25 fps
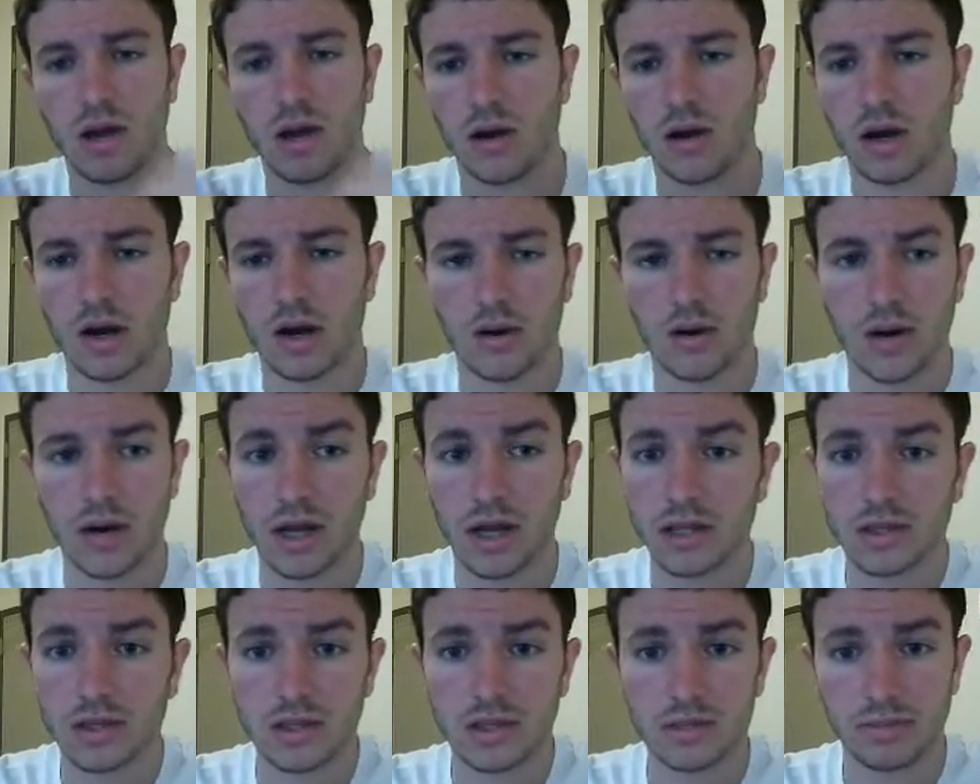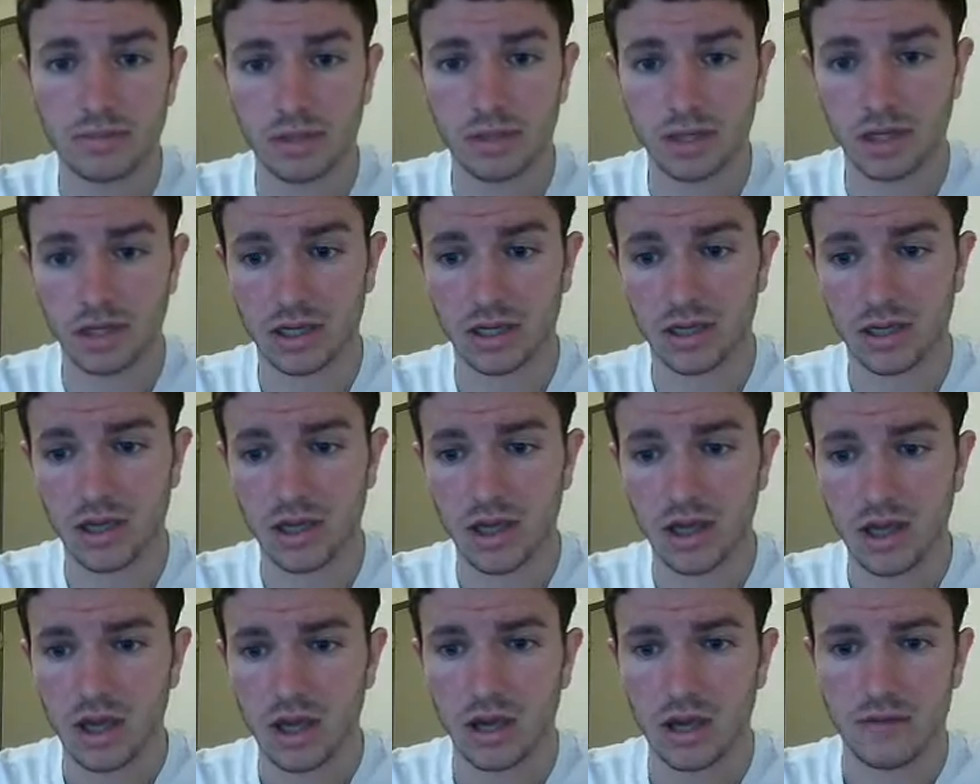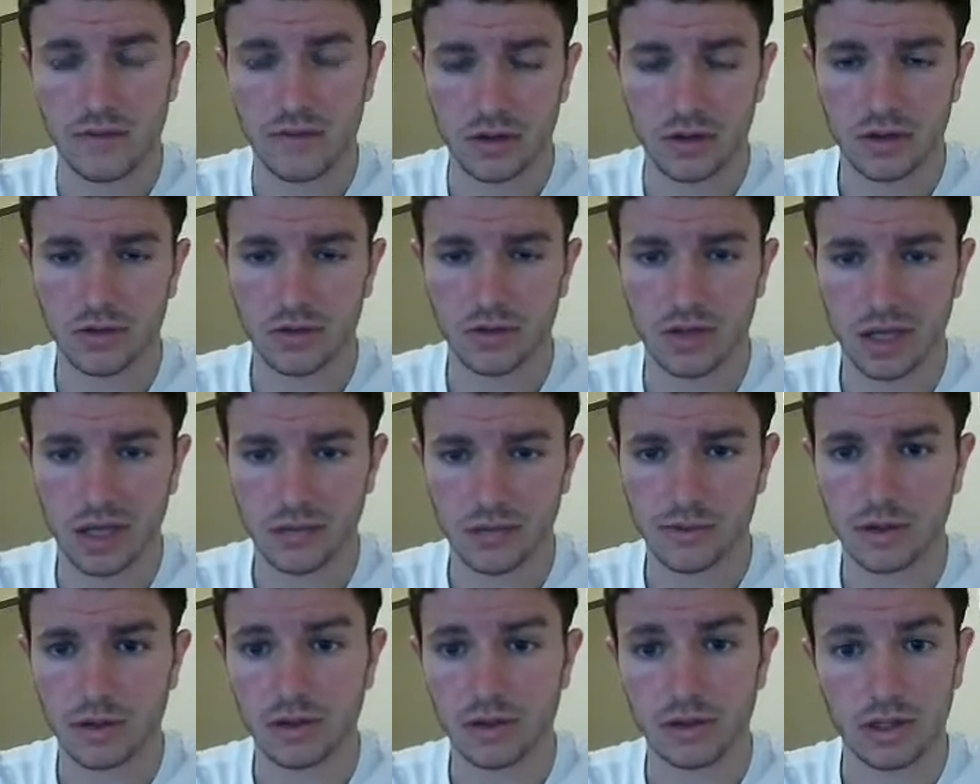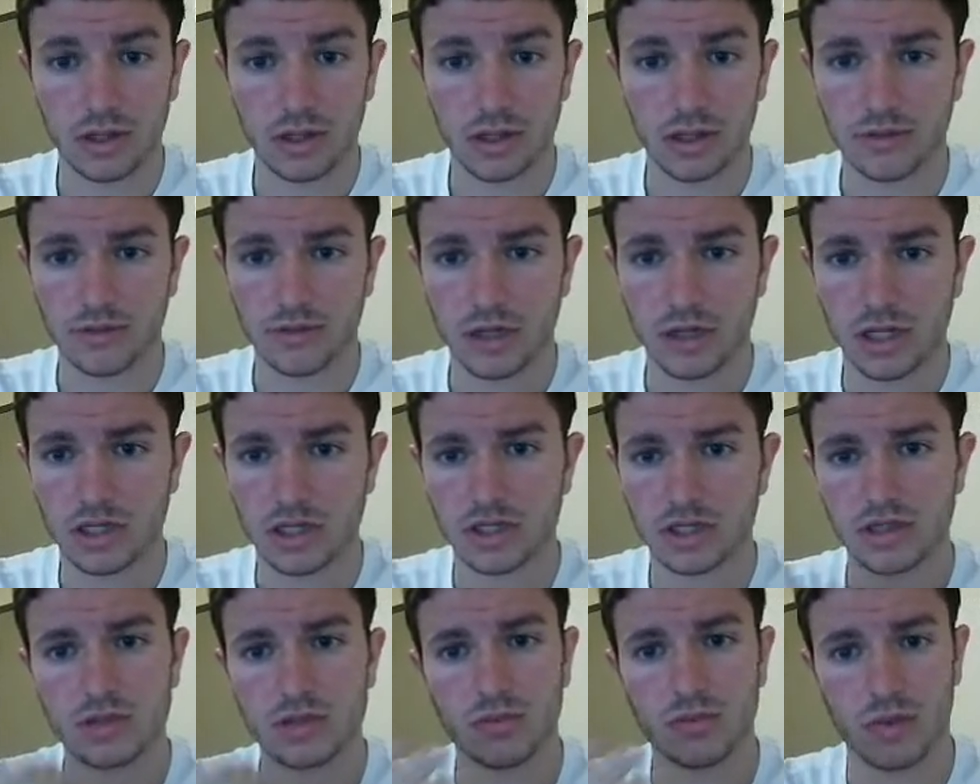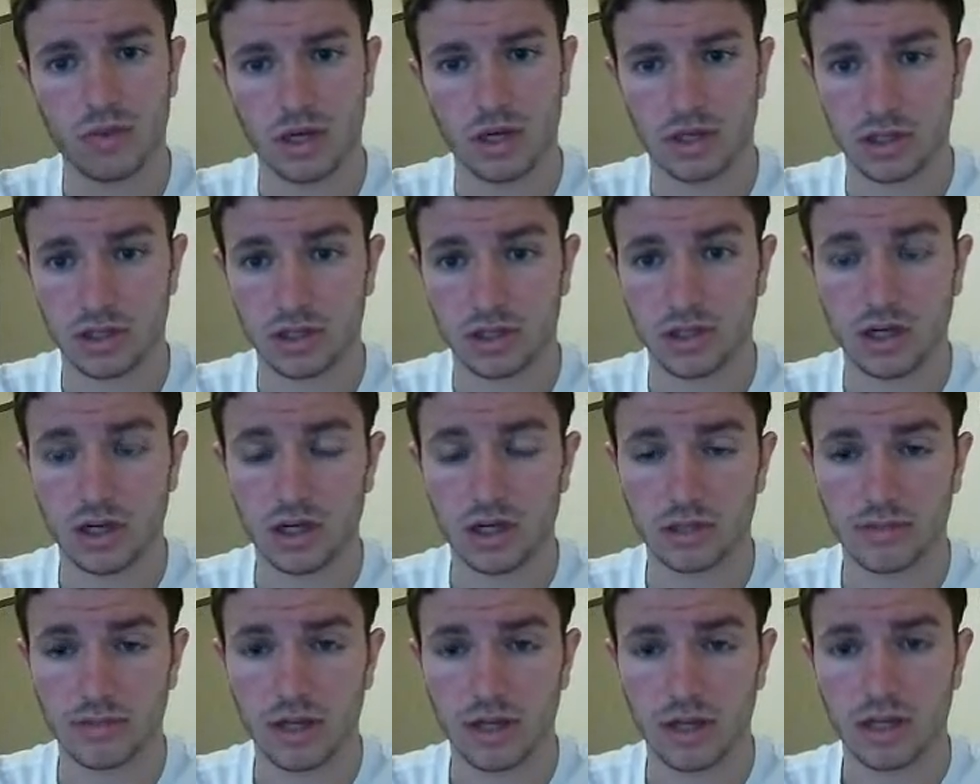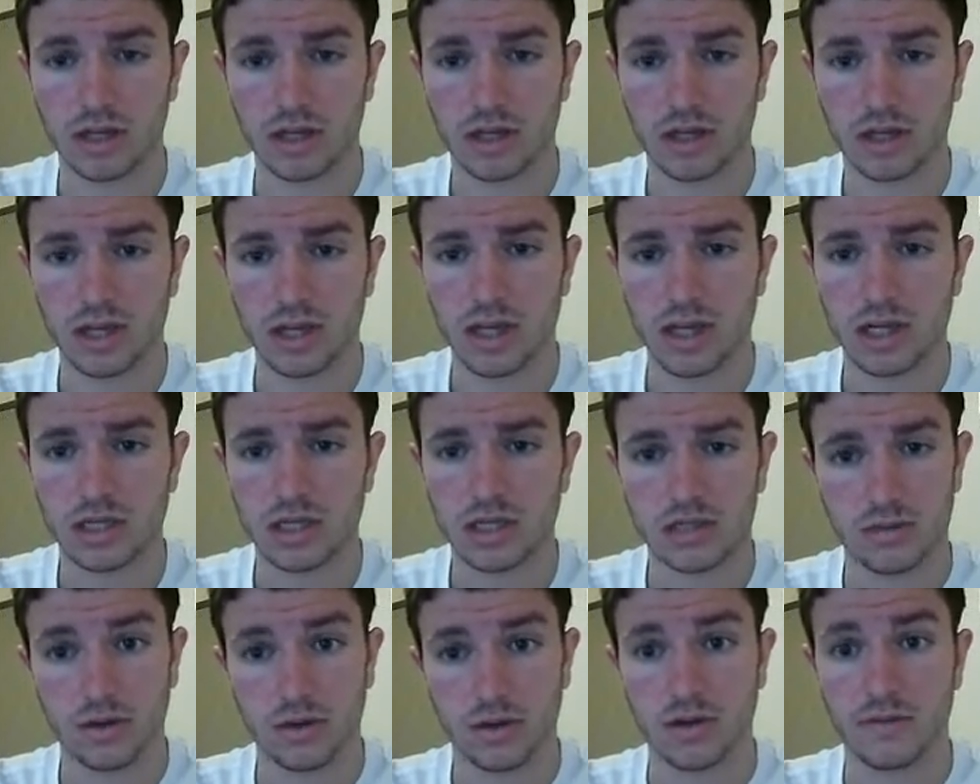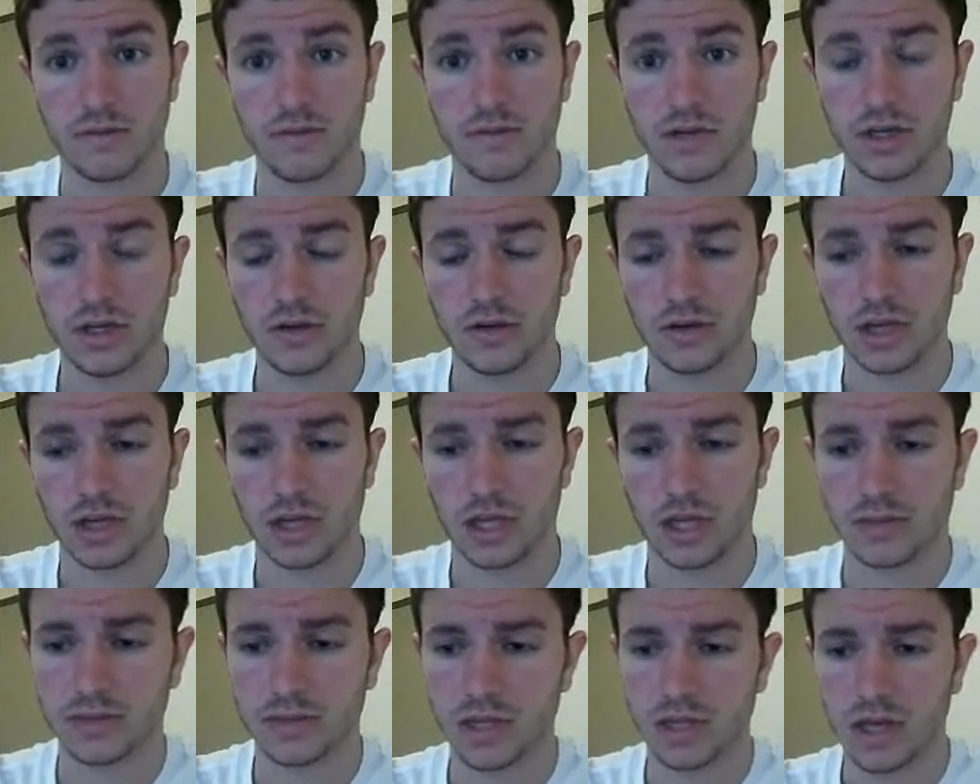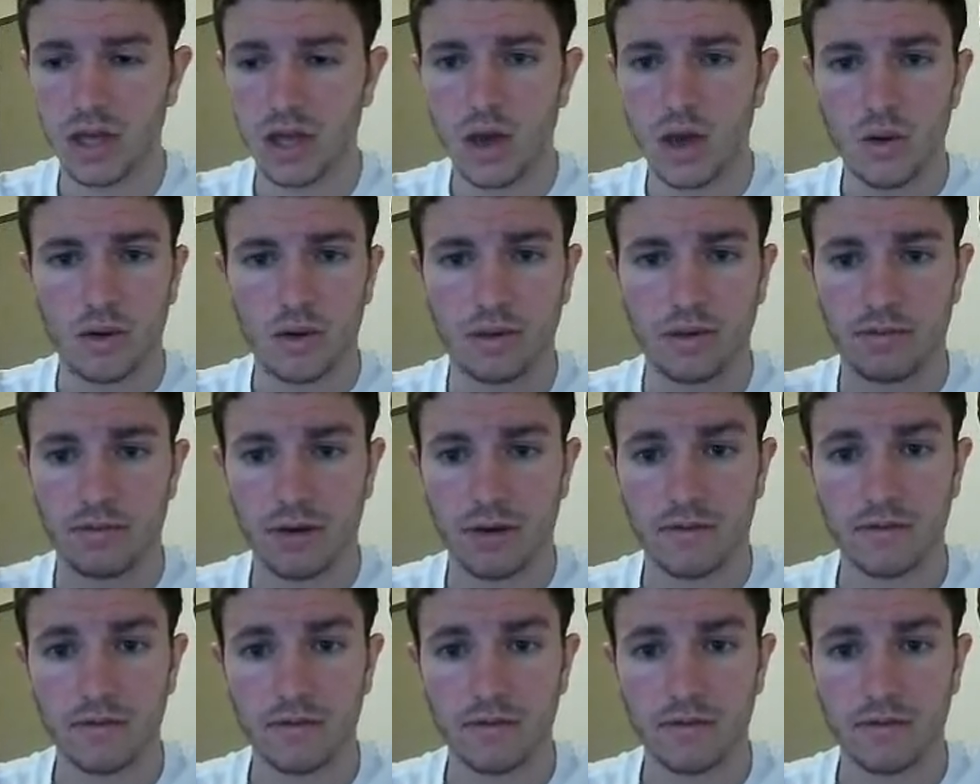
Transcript: How I used to play a video game called League of Legends. We actually talked about it in the class on video games with my